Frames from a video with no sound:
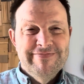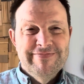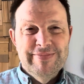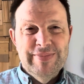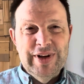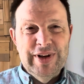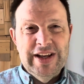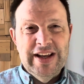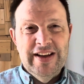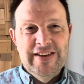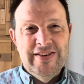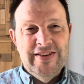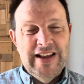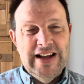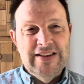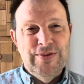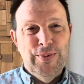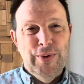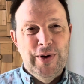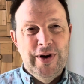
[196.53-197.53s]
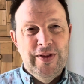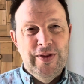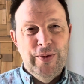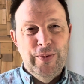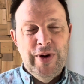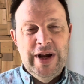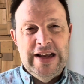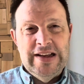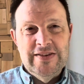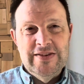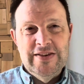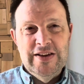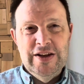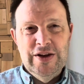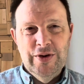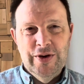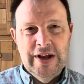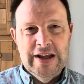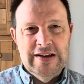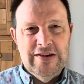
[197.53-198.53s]
because that's one of the ways that
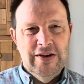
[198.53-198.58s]
you'll get